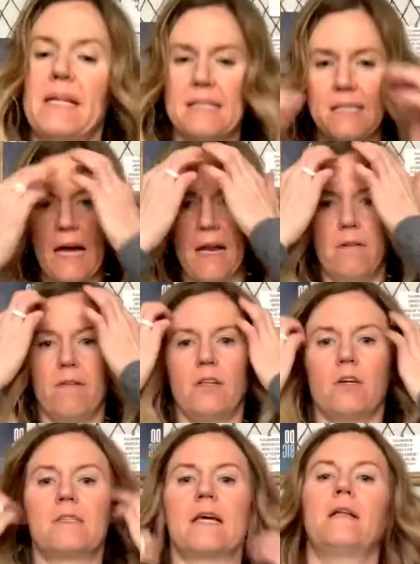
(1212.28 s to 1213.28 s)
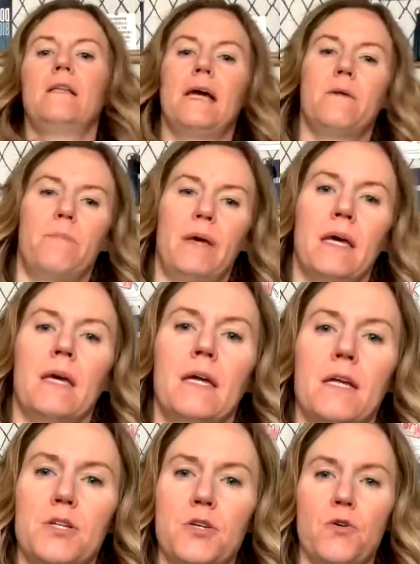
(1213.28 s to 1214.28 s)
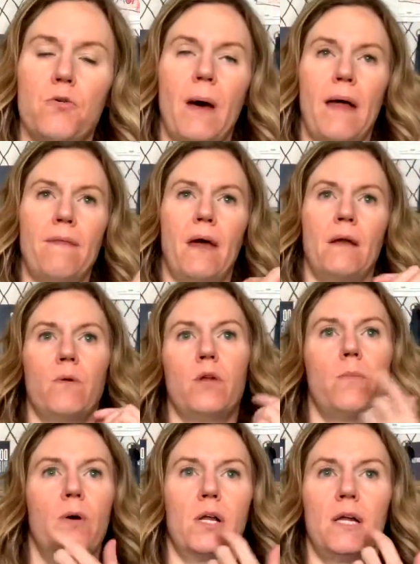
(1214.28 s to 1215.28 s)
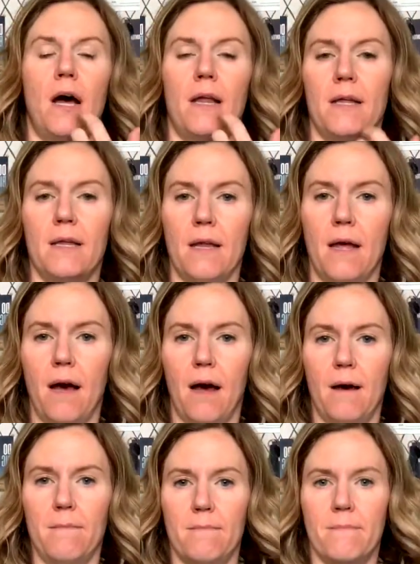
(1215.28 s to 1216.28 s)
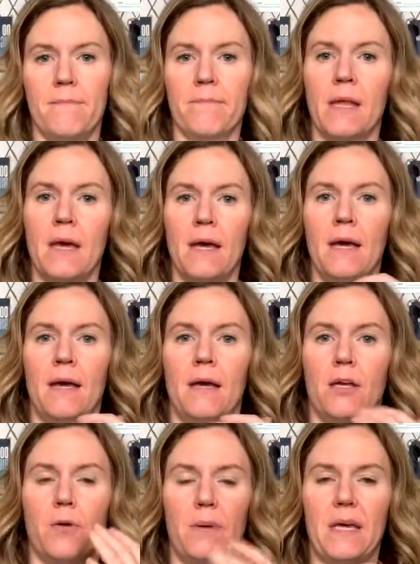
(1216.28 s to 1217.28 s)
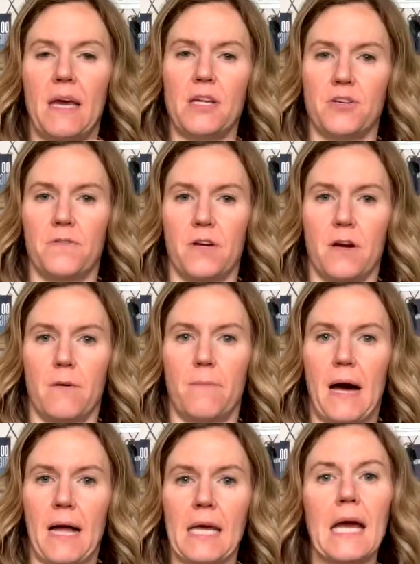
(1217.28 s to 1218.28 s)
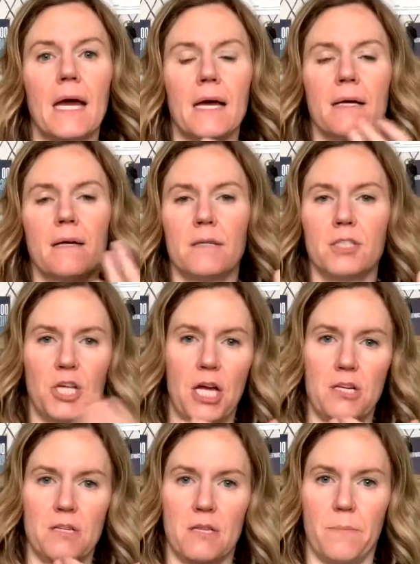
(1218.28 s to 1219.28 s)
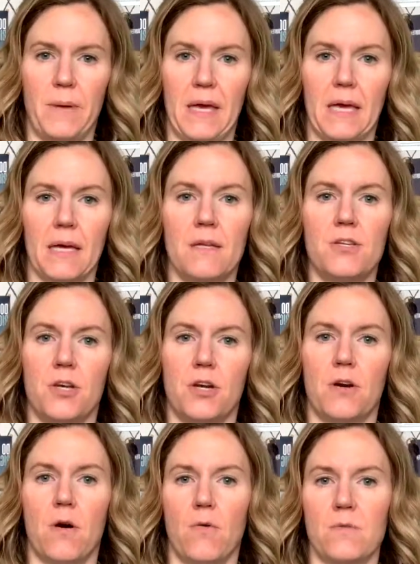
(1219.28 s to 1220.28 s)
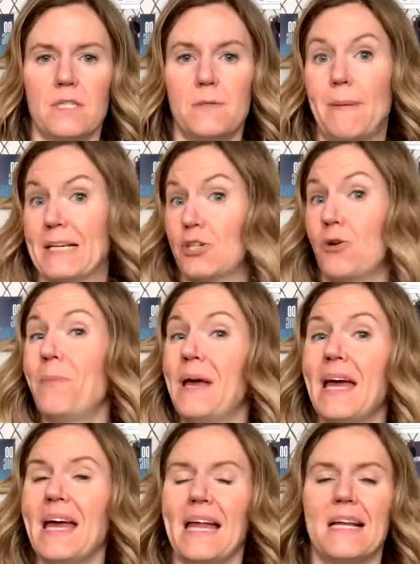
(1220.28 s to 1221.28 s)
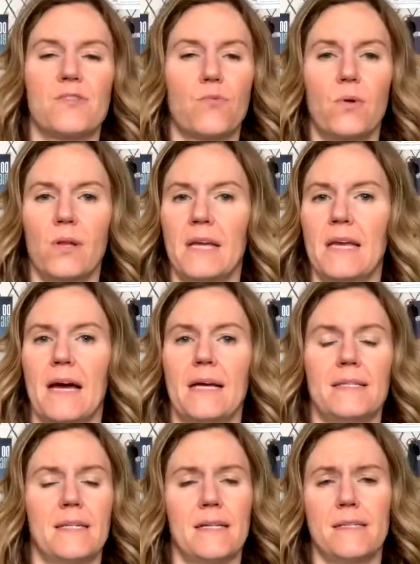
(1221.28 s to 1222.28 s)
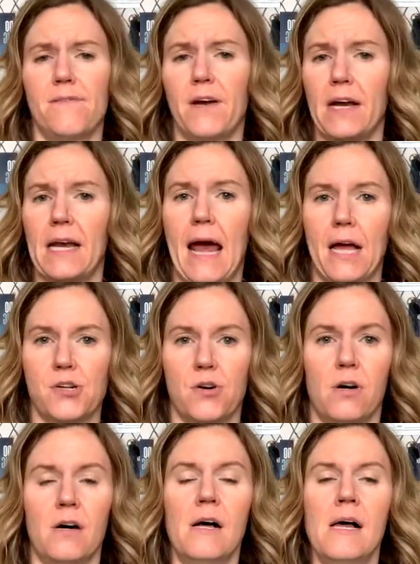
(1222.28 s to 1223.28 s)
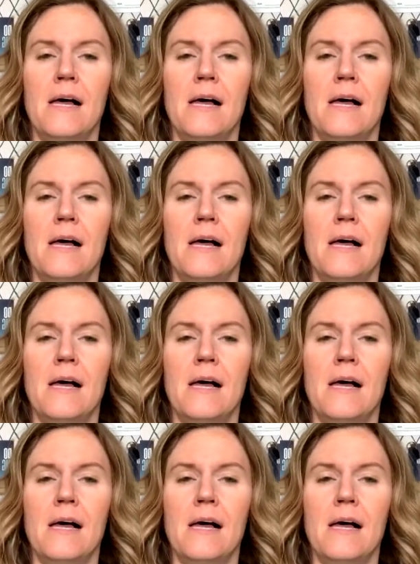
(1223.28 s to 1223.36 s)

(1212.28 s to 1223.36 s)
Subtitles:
it's kind of, it looks like a light pink in a tube, and then when you put it on it, your pH of your body changes the pink to your own special pink, and it's really nice. It's very natural,